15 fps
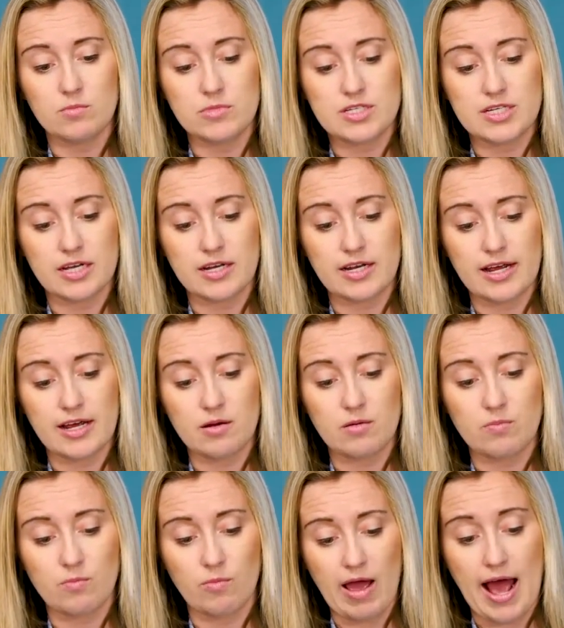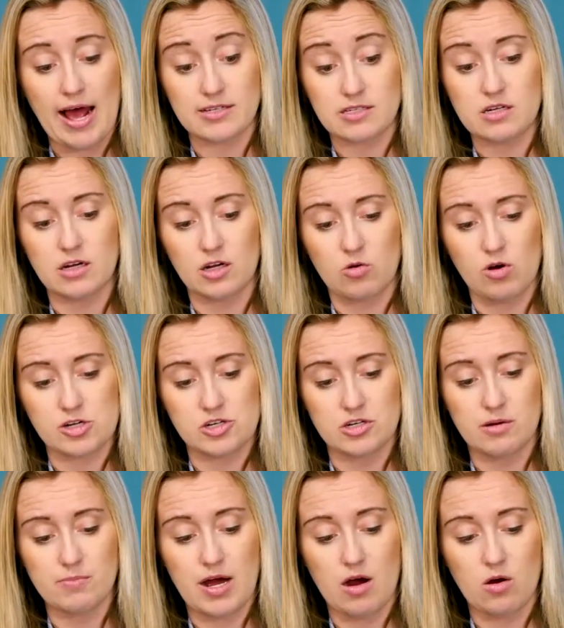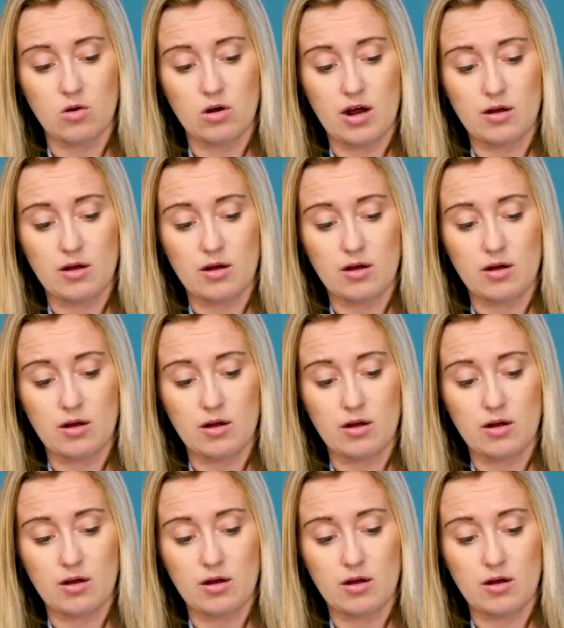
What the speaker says: did ask a question about